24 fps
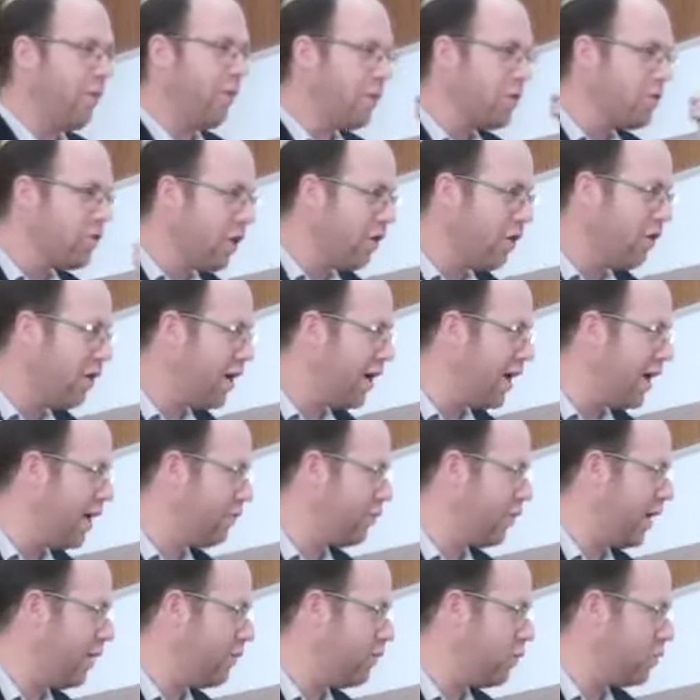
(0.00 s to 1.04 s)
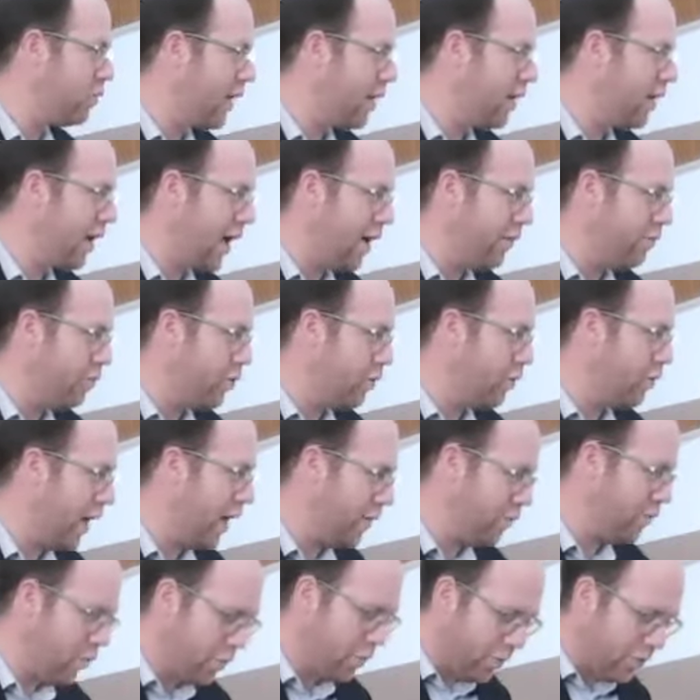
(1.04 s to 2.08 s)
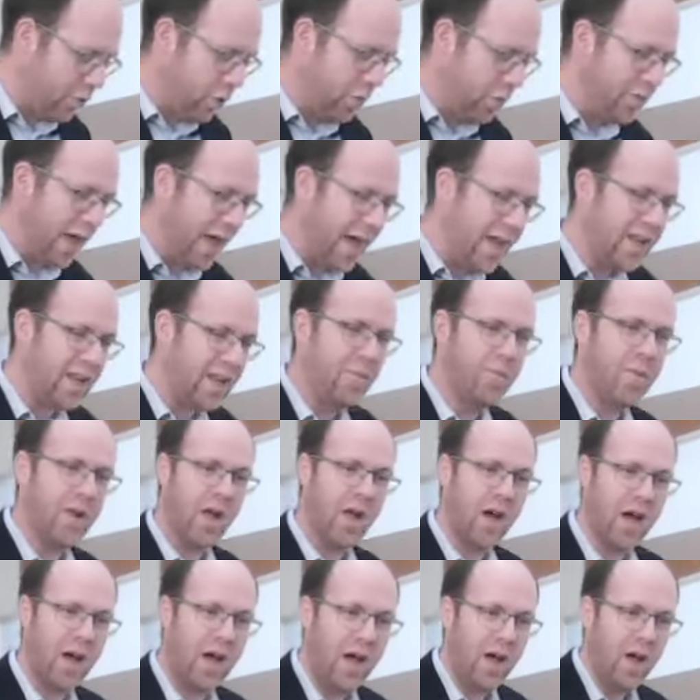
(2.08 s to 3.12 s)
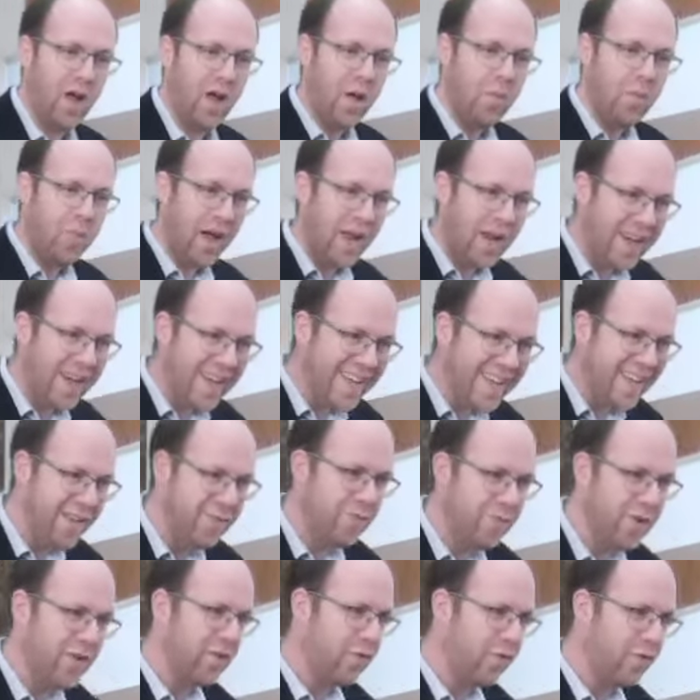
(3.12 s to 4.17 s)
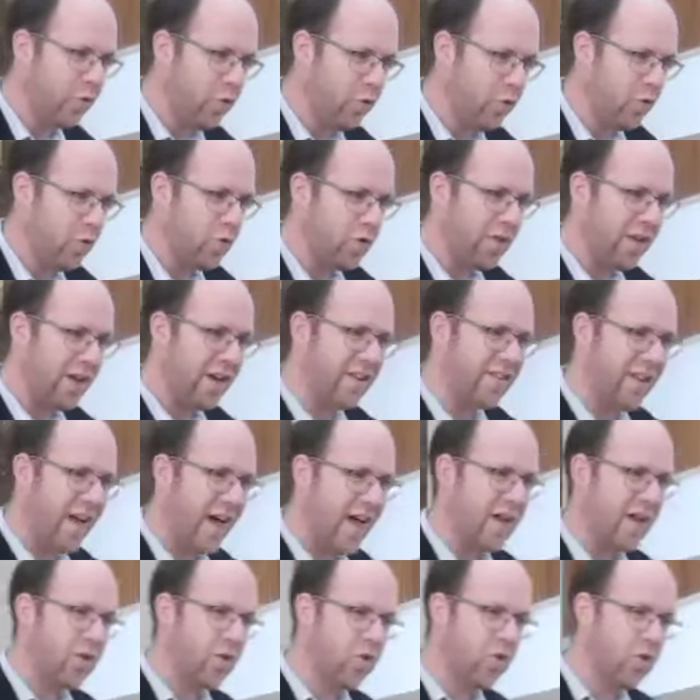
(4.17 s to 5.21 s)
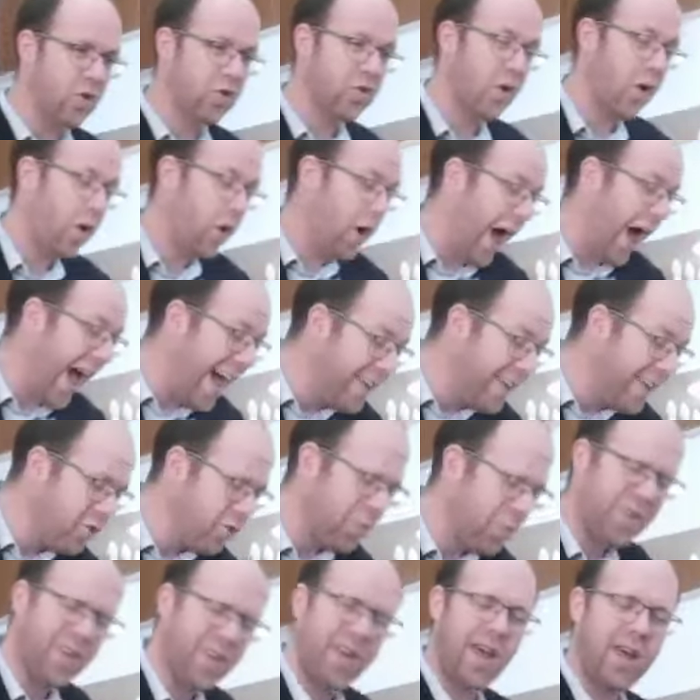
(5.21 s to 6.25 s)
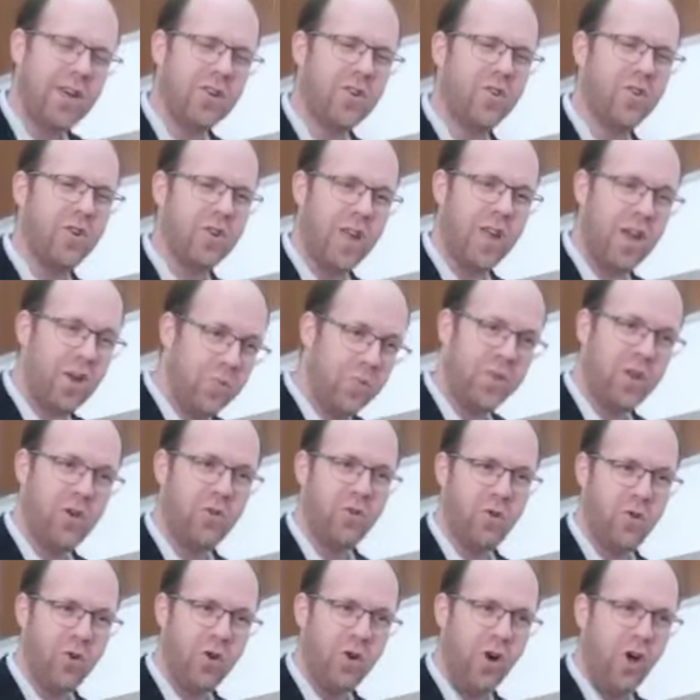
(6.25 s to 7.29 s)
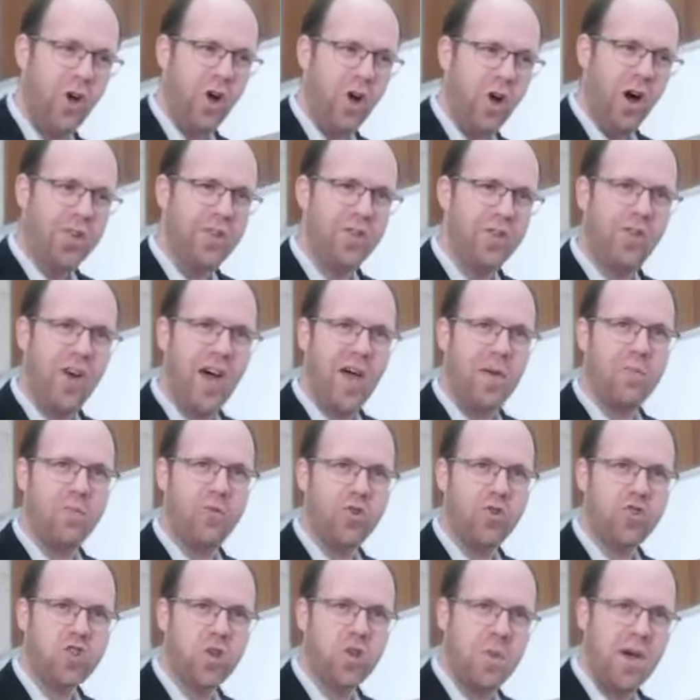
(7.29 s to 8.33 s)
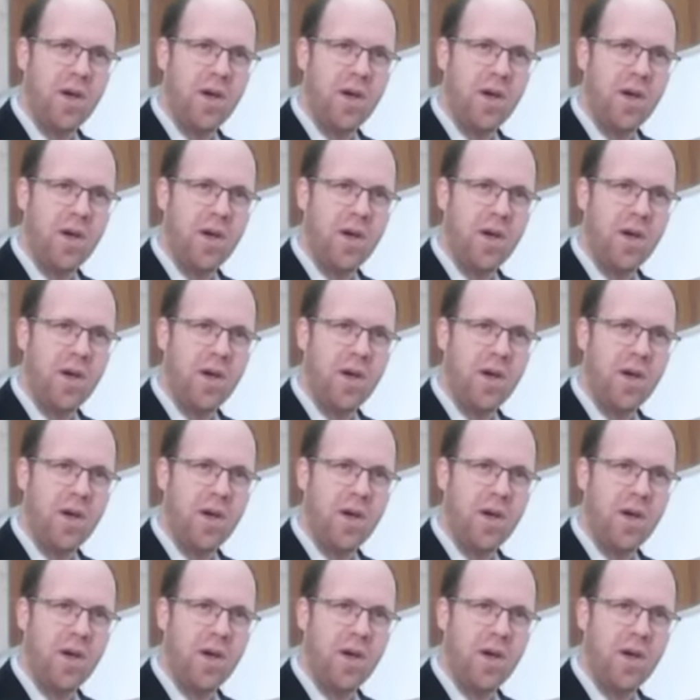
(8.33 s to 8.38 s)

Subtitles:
From a Torah level, have you performed any melacha by leaving the food that is uncooked, 100% uncooked, 100% raw on the fire before